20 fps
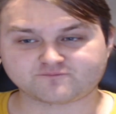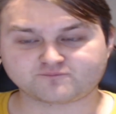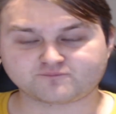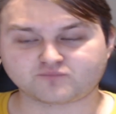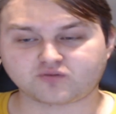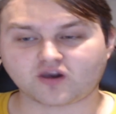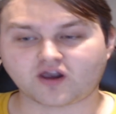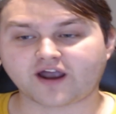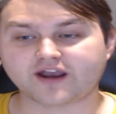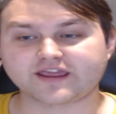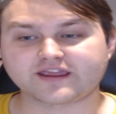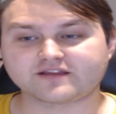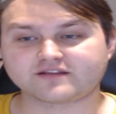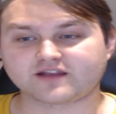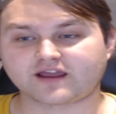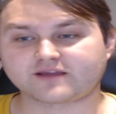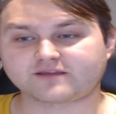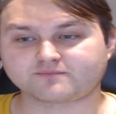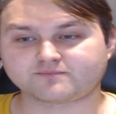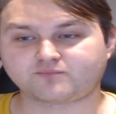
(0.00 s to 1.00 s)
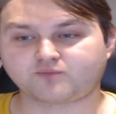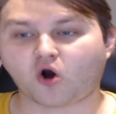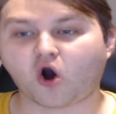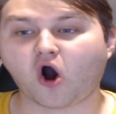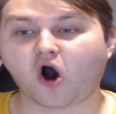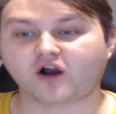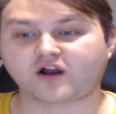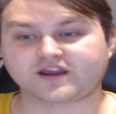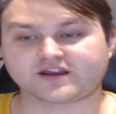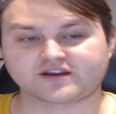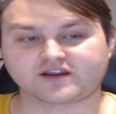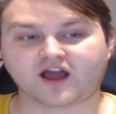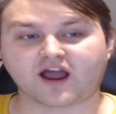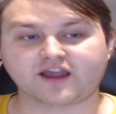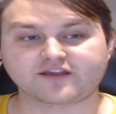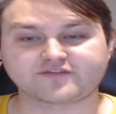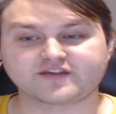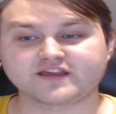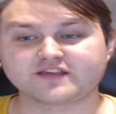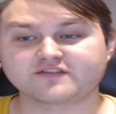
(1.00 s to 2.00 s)
bloody like pocket
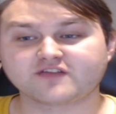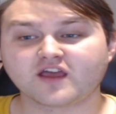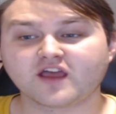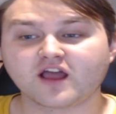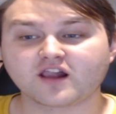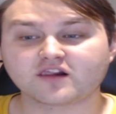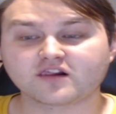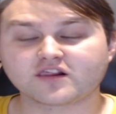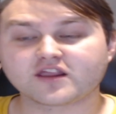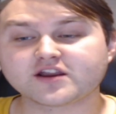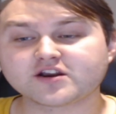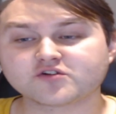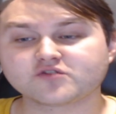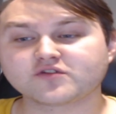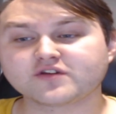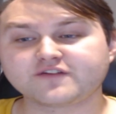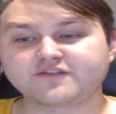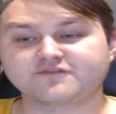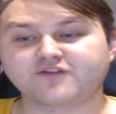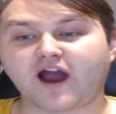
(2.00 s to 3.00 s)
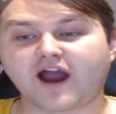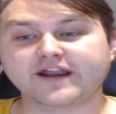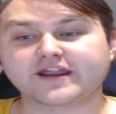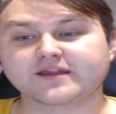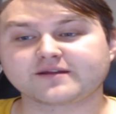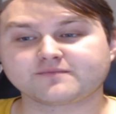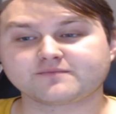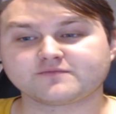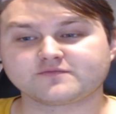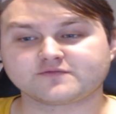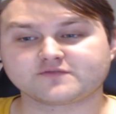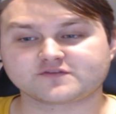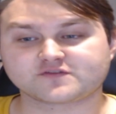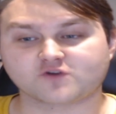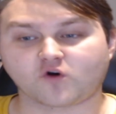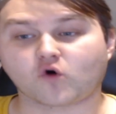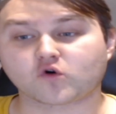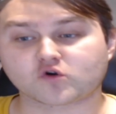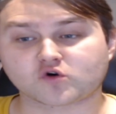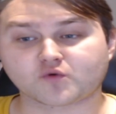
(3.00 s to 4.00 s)
knife. He's literally fighting
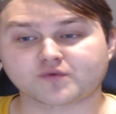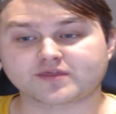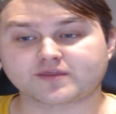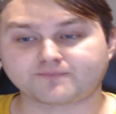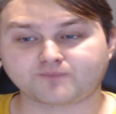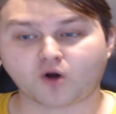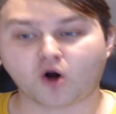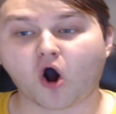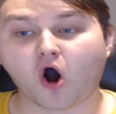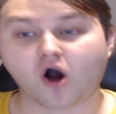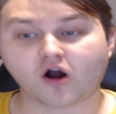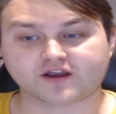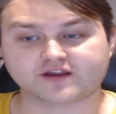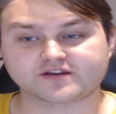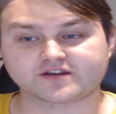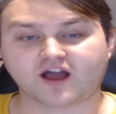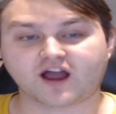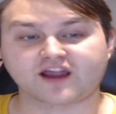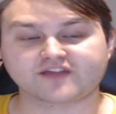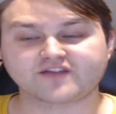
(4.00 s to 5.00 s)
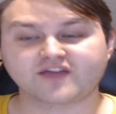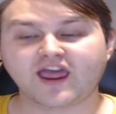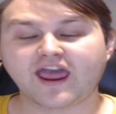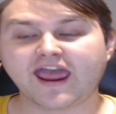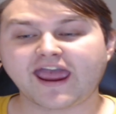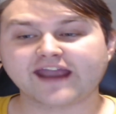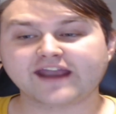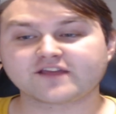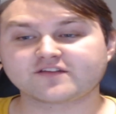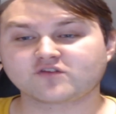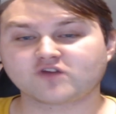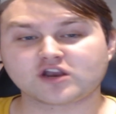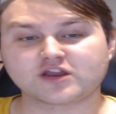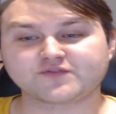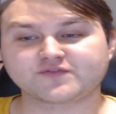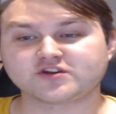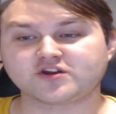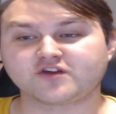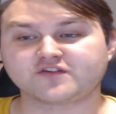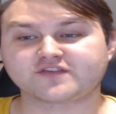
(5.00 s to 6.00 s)
Zoro with a pocket knife, and he's not
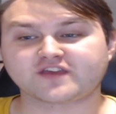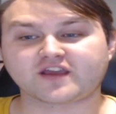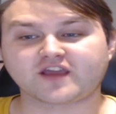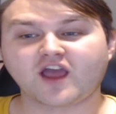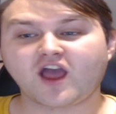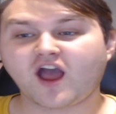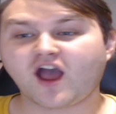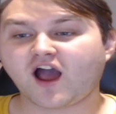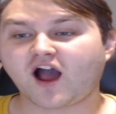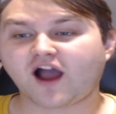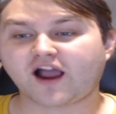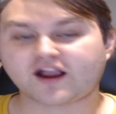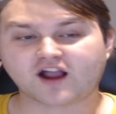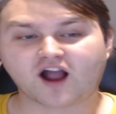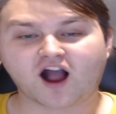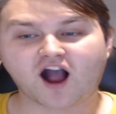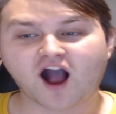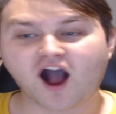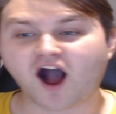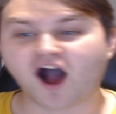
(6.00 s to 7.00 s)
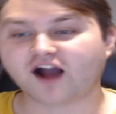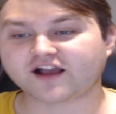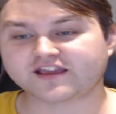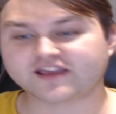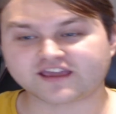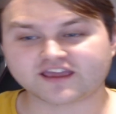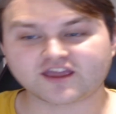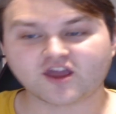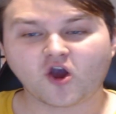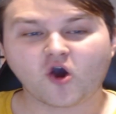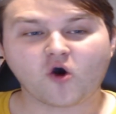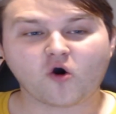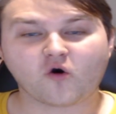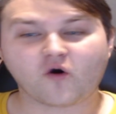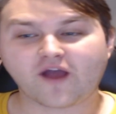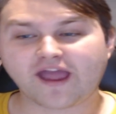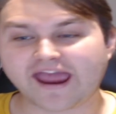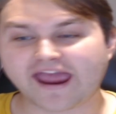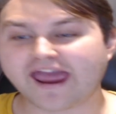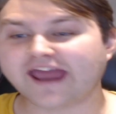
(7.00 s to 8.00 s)
even using like haki
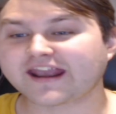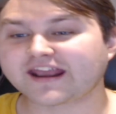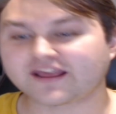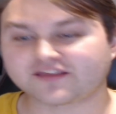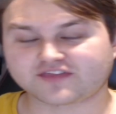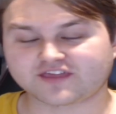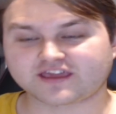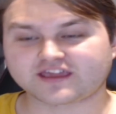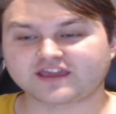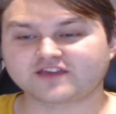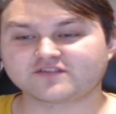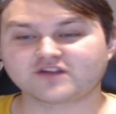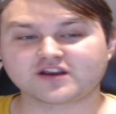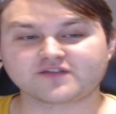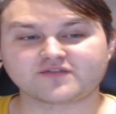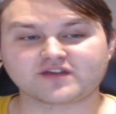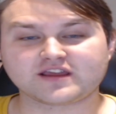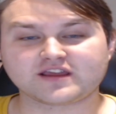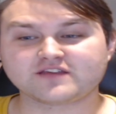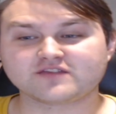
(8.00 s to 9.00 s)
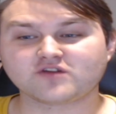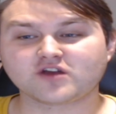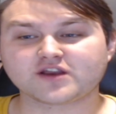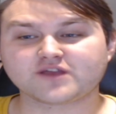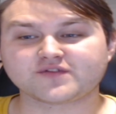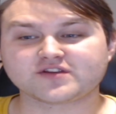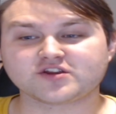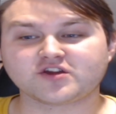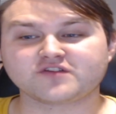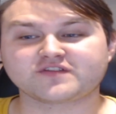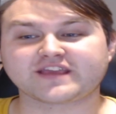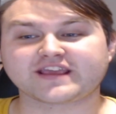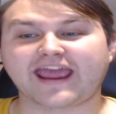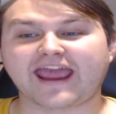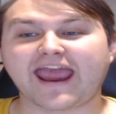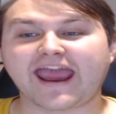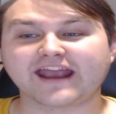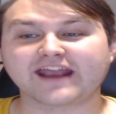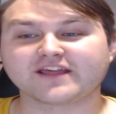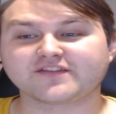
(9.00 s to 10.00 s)
or anything. He's not even
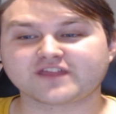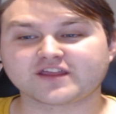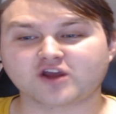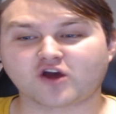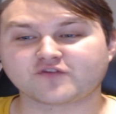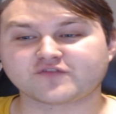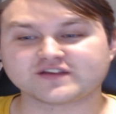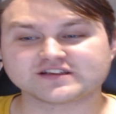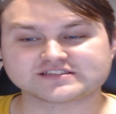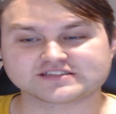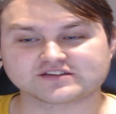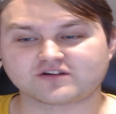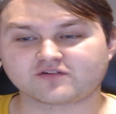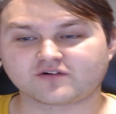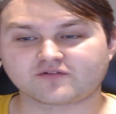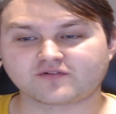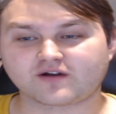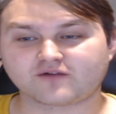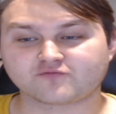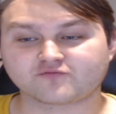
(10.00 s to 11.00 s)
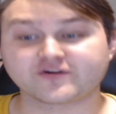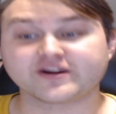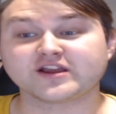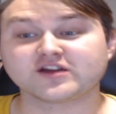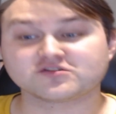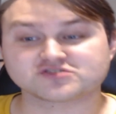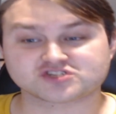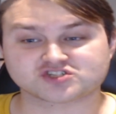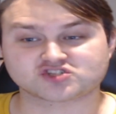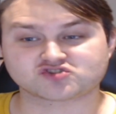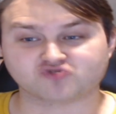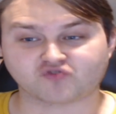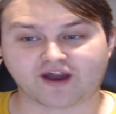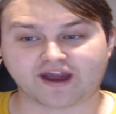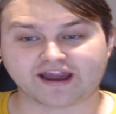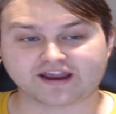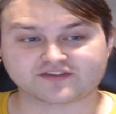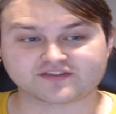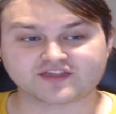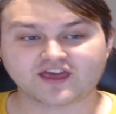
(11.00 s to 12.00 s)
using anything of his real
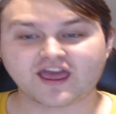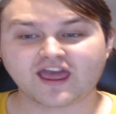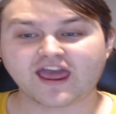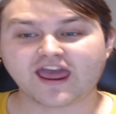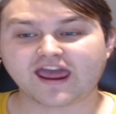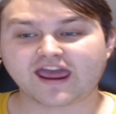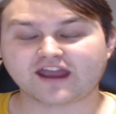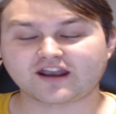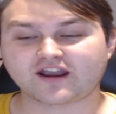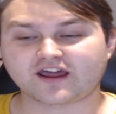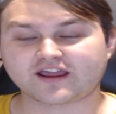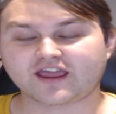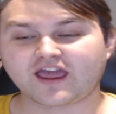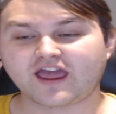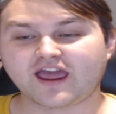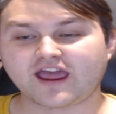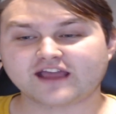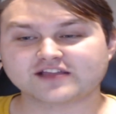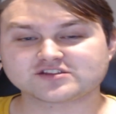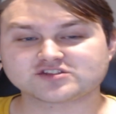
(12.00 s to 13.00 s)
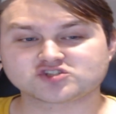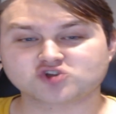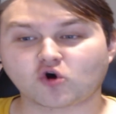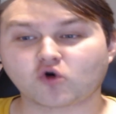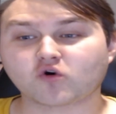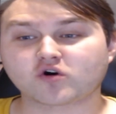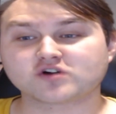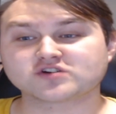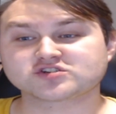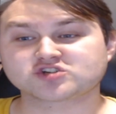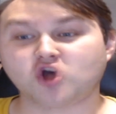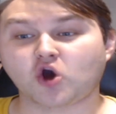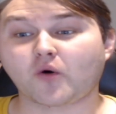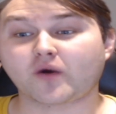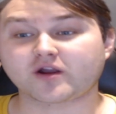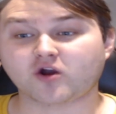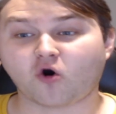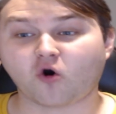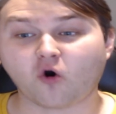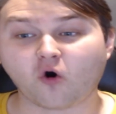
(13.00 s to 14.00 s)
strength, and Zoro is
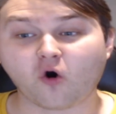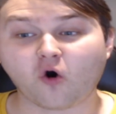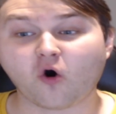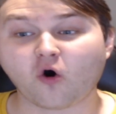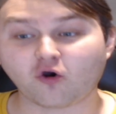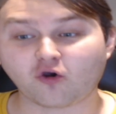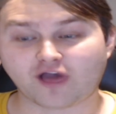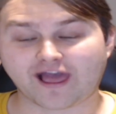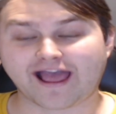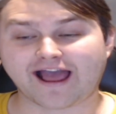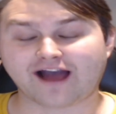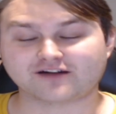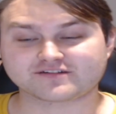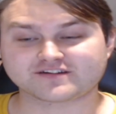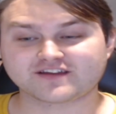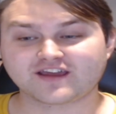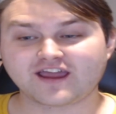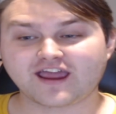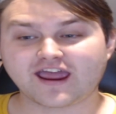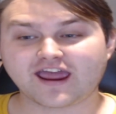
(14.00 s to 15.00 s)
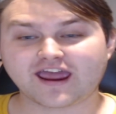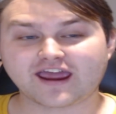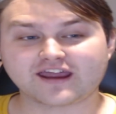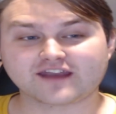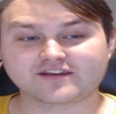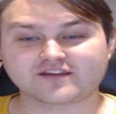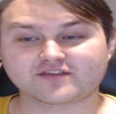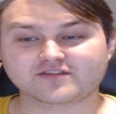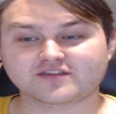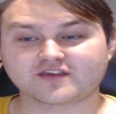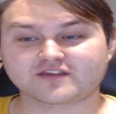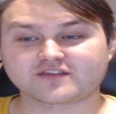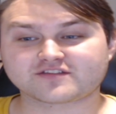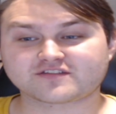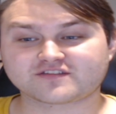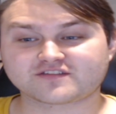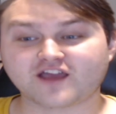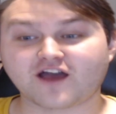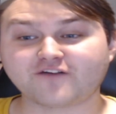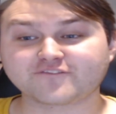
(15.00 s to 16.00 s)
going all out. And the
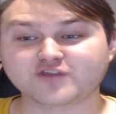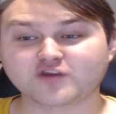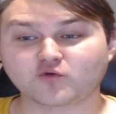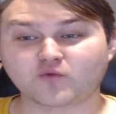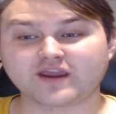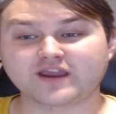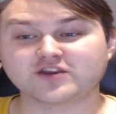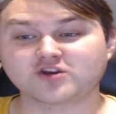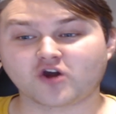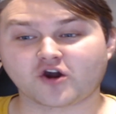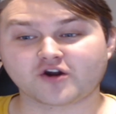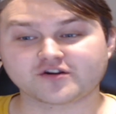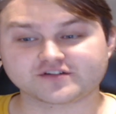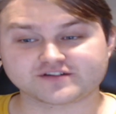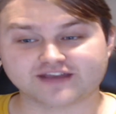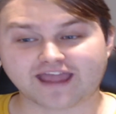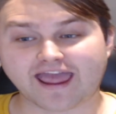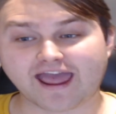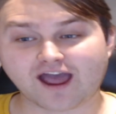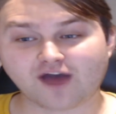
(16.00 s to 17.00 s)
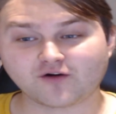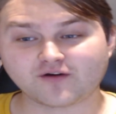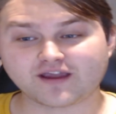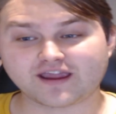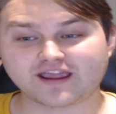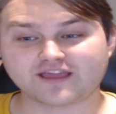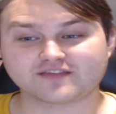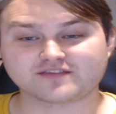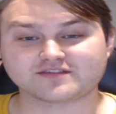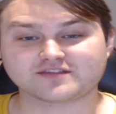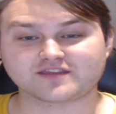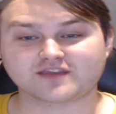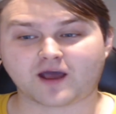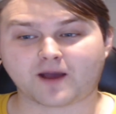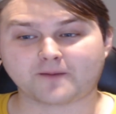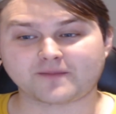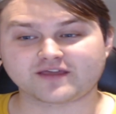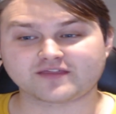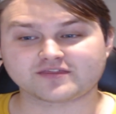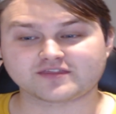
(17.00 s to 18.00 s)
stuff that we know now in
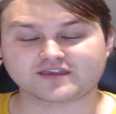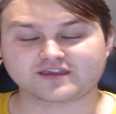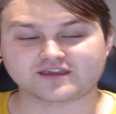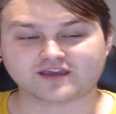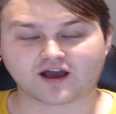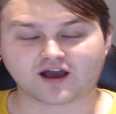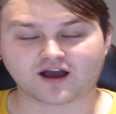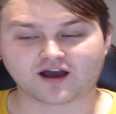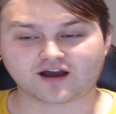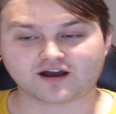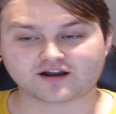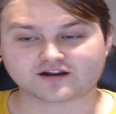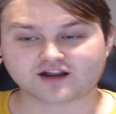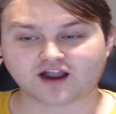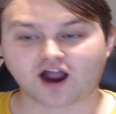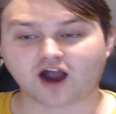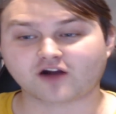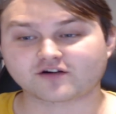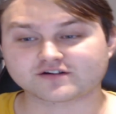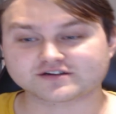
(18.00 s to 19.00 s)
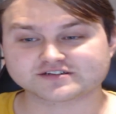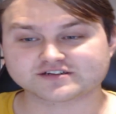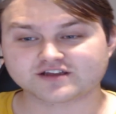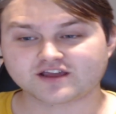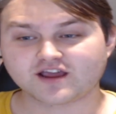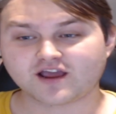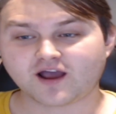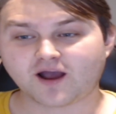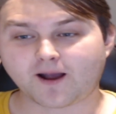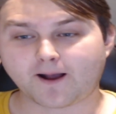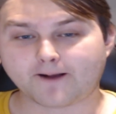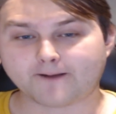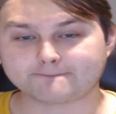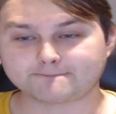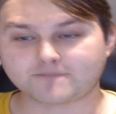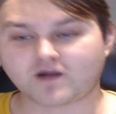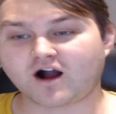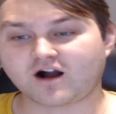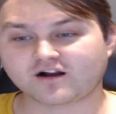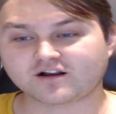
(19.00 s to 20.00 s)
the current
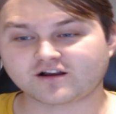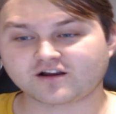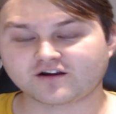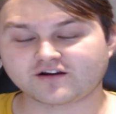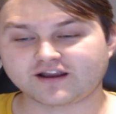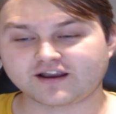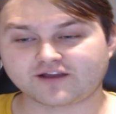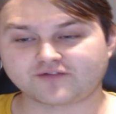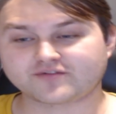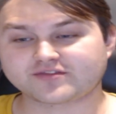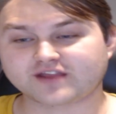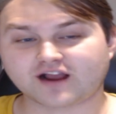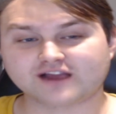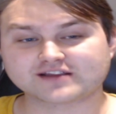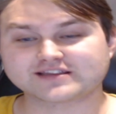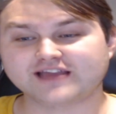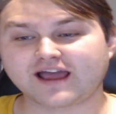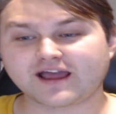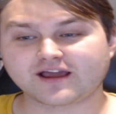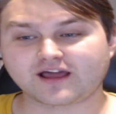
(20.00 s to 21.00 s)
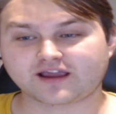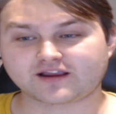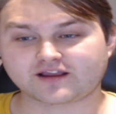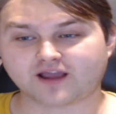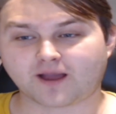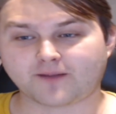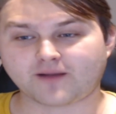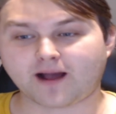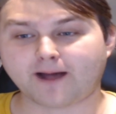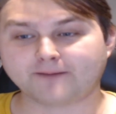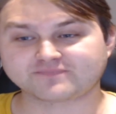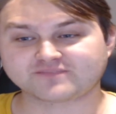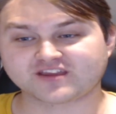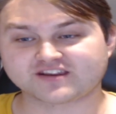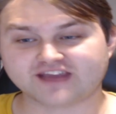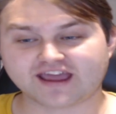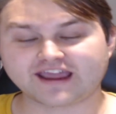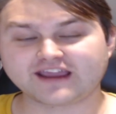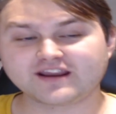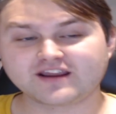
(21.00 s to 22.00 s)
manga and everything like that, up
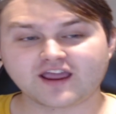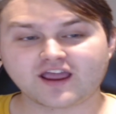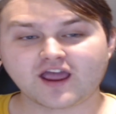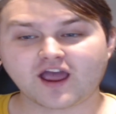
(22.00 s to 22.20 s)
to date,